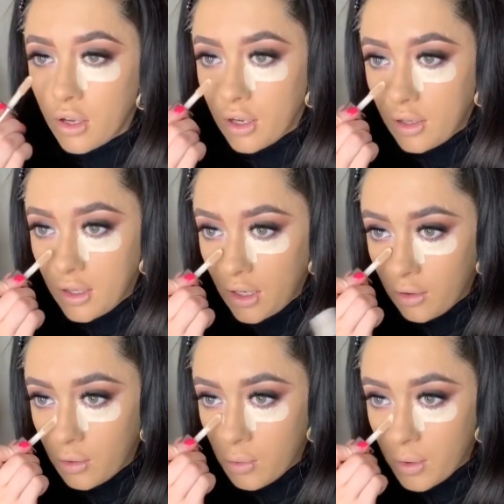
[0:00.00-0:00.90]
And then I'll
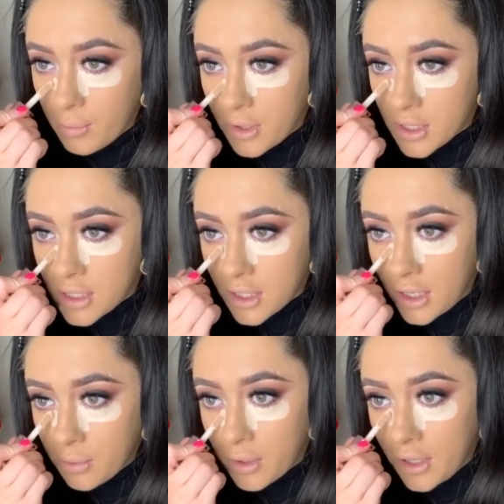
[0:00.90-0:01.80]
go on with this lighter
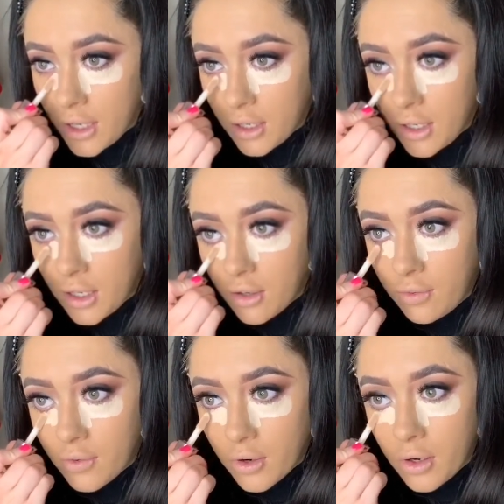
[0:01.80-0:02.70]
one then here
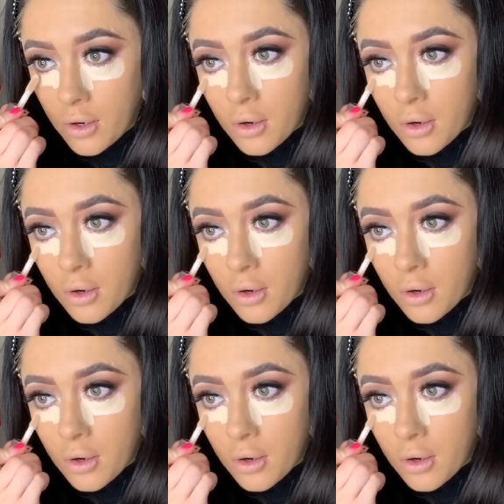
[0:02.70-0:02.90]
for